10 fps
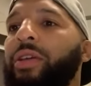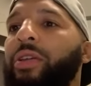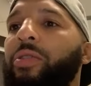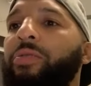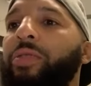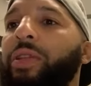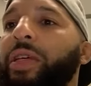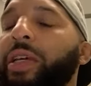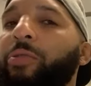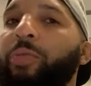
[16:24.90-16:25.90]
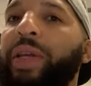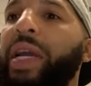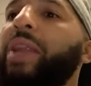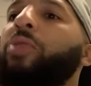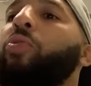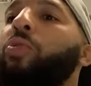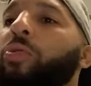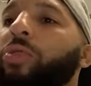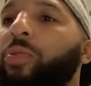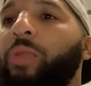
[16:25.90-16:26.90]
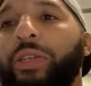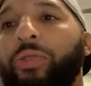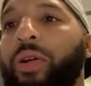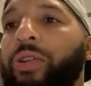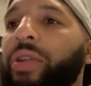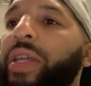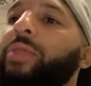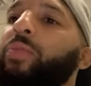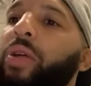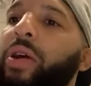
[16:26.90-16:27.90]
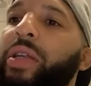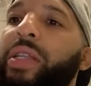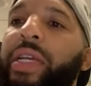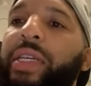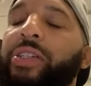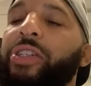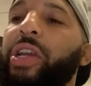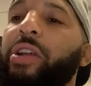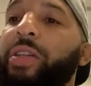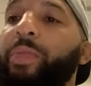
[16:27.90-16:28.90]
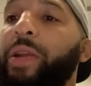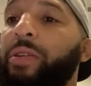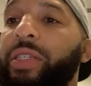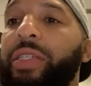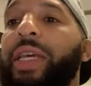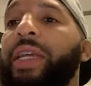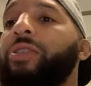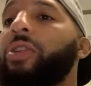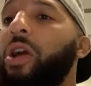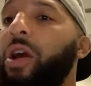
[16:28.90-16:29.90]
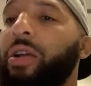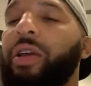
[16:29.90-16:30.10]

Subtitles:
you know, it would be kind of cool to wrestle underneath one. They could share experiences, they could talk.